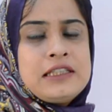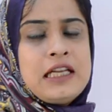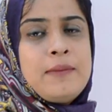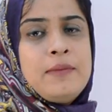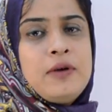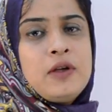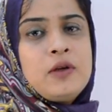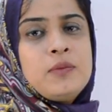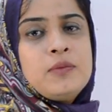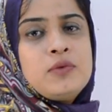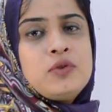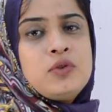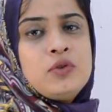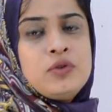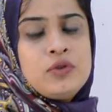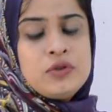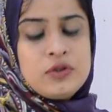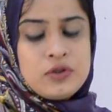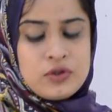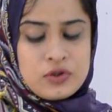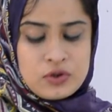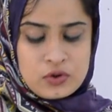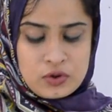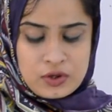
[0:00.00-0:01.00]
Assalamu alaikum
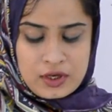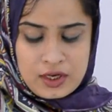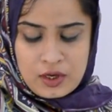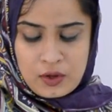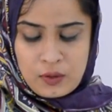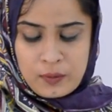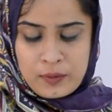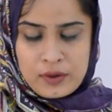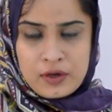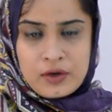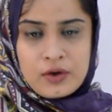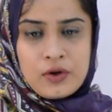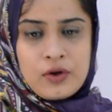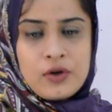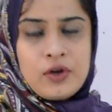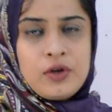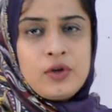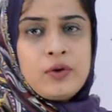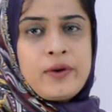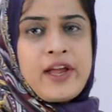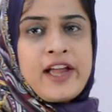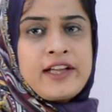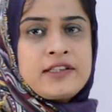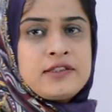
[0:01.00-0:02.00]
students. Today we are going to
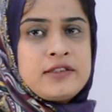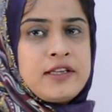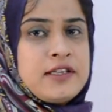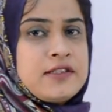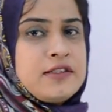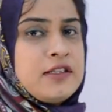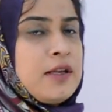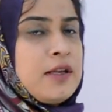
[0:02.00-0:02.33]
do exercise